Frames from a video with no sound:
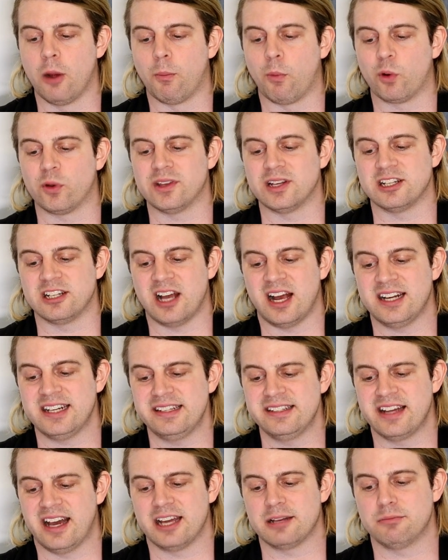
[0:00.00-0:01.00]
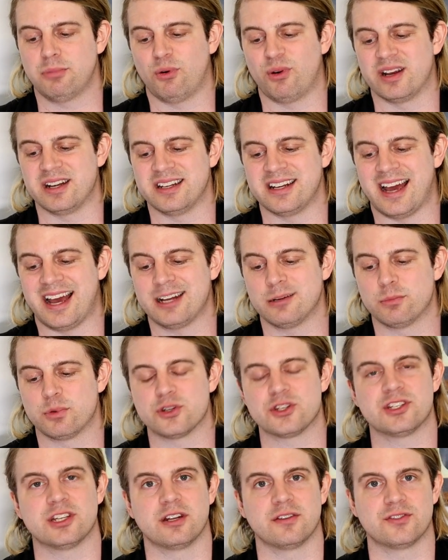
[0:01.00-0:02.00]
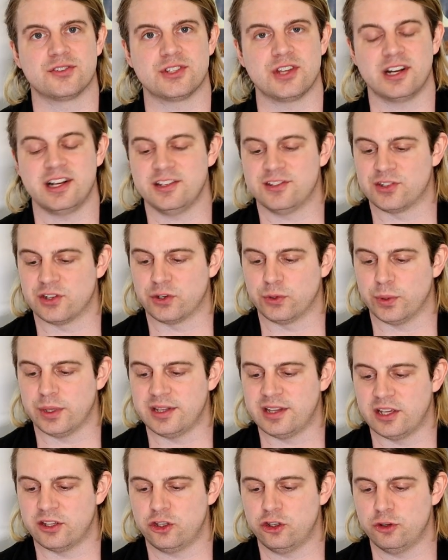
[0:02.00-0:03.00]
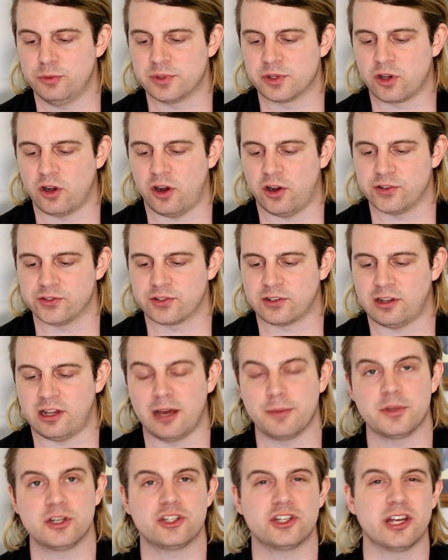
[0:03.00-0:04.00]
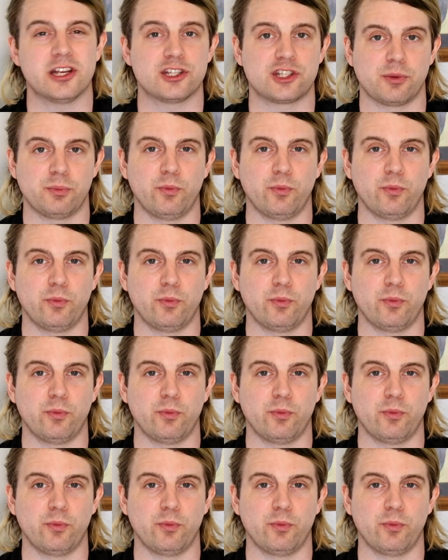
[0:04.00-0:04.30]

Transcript: More than ninety-nine point nine percent of studies agree that human-caused climate change.